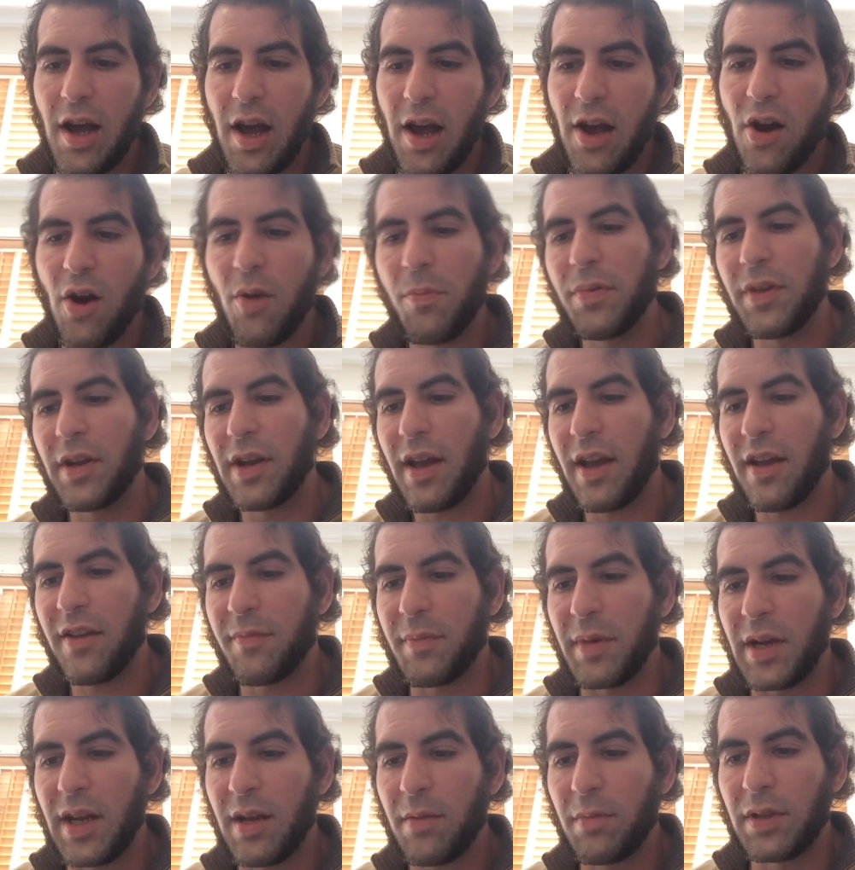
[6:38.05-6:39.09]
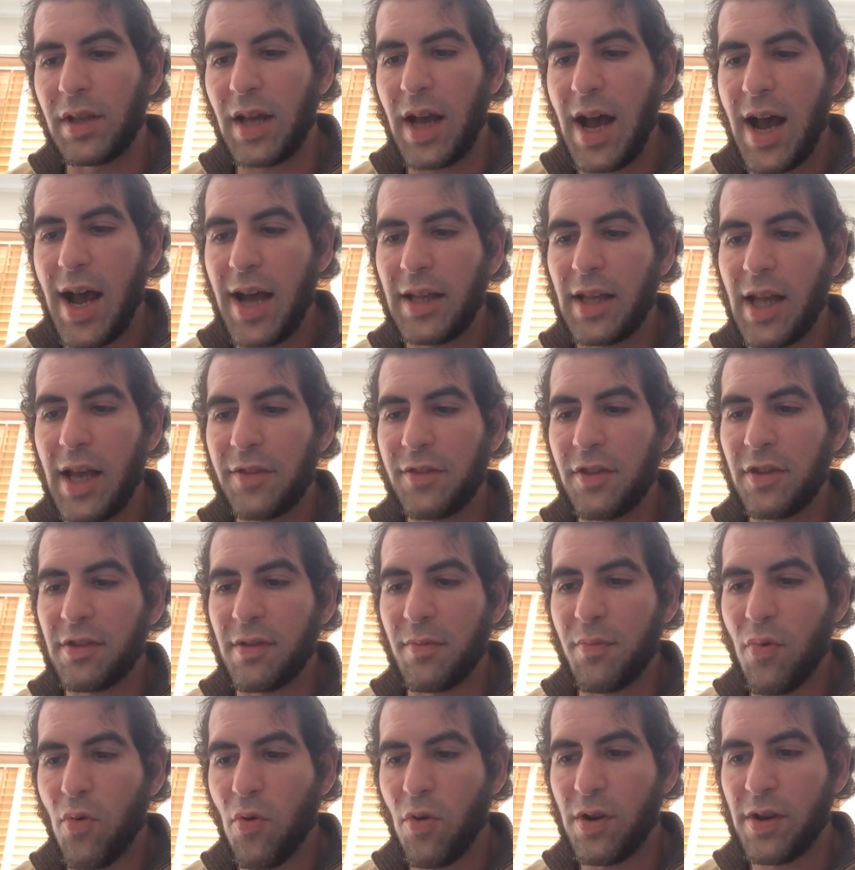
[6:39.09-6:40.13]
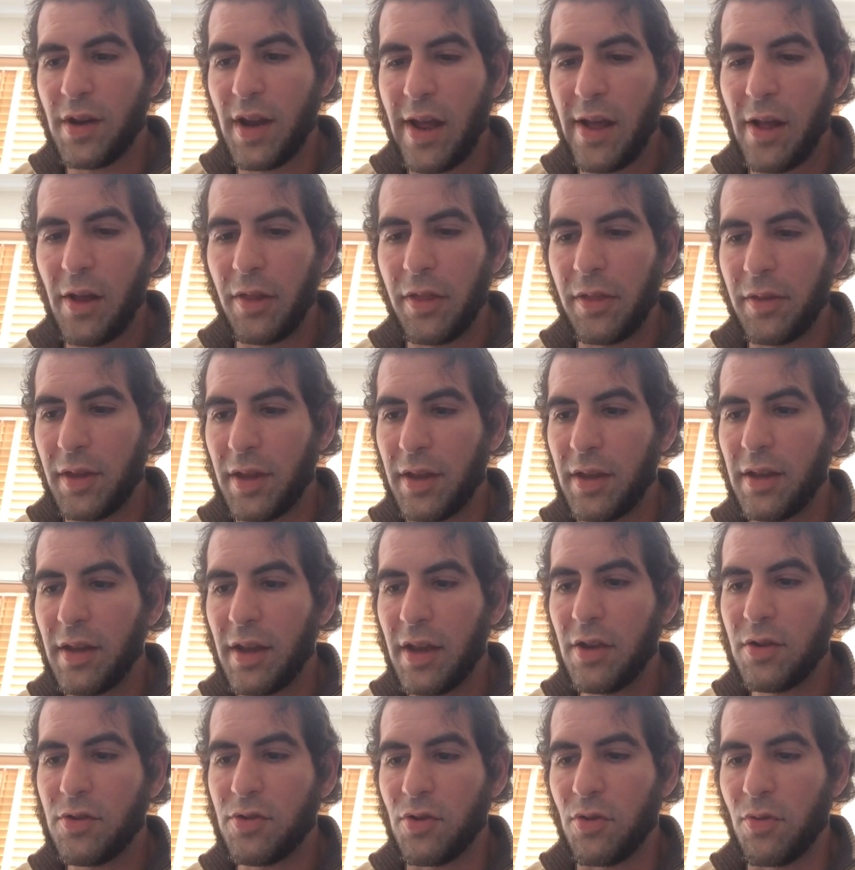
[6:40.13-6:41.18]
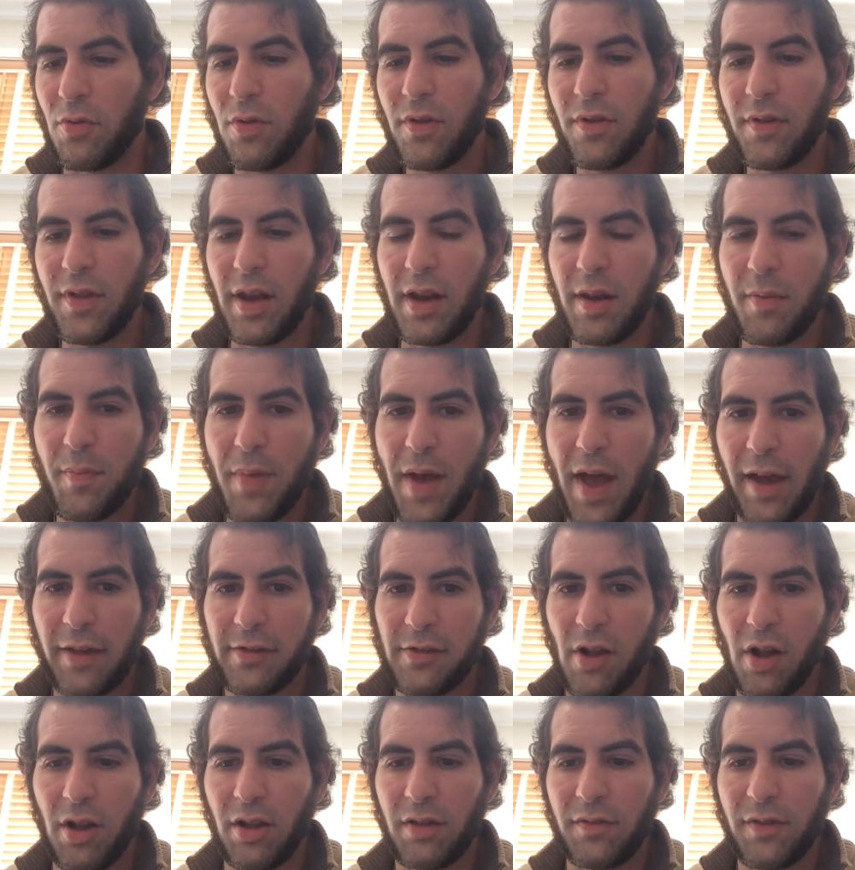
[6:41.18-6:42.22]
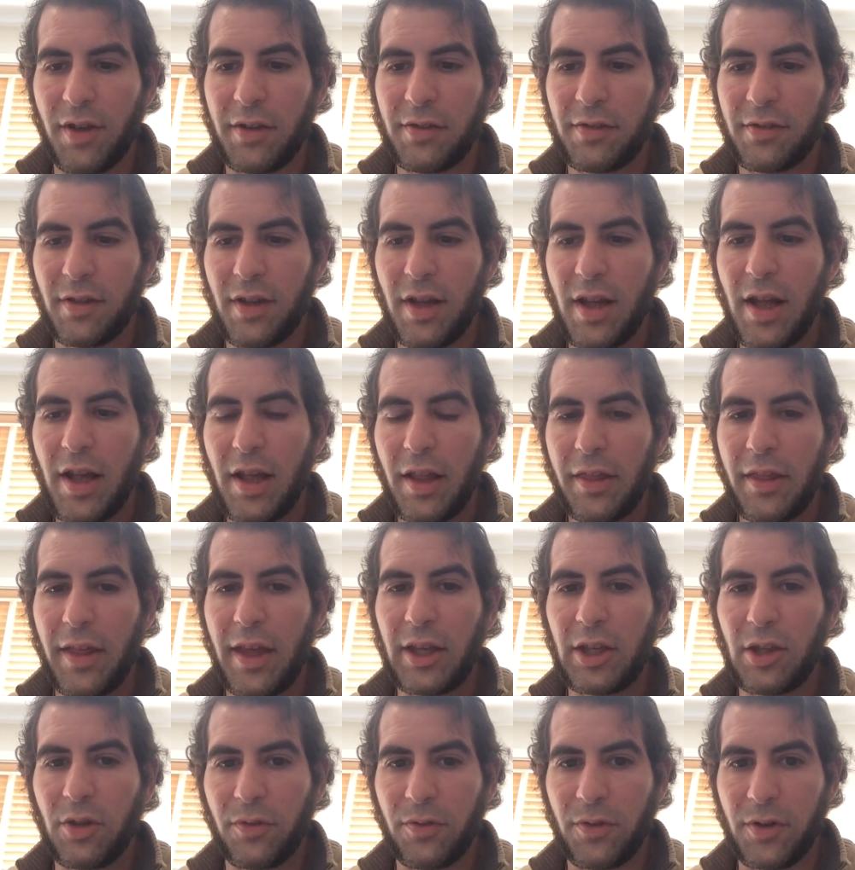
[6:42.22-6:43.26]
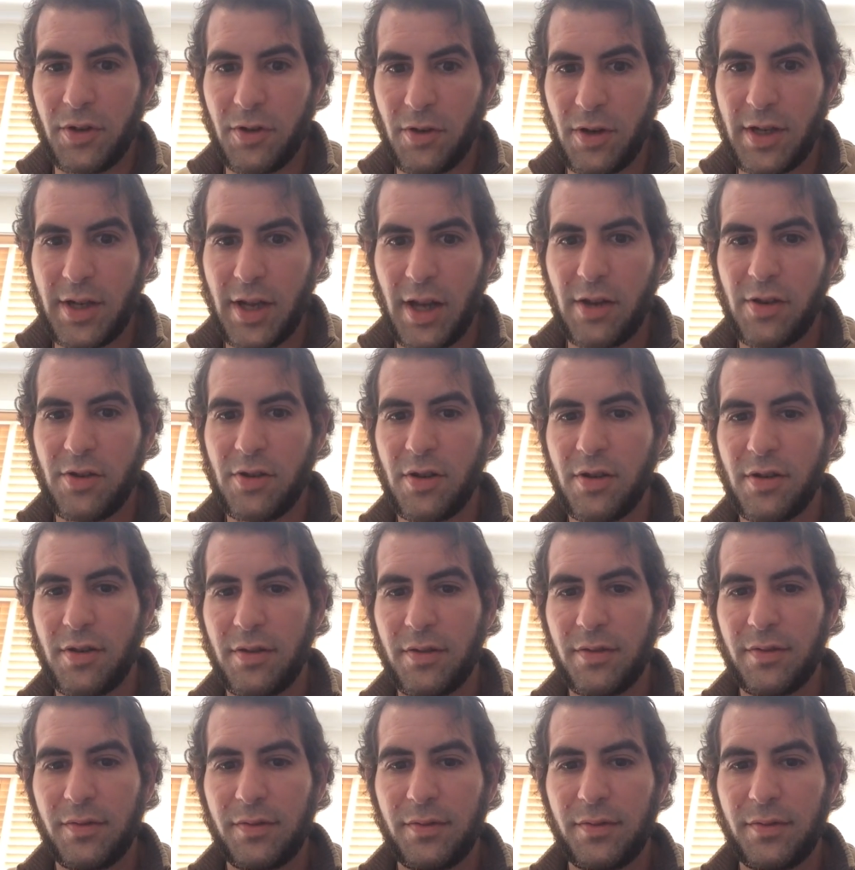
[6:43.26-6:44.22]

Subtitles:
I hope that I have been able to highlight this important health issue that impacts all of us. Thank you for your attention.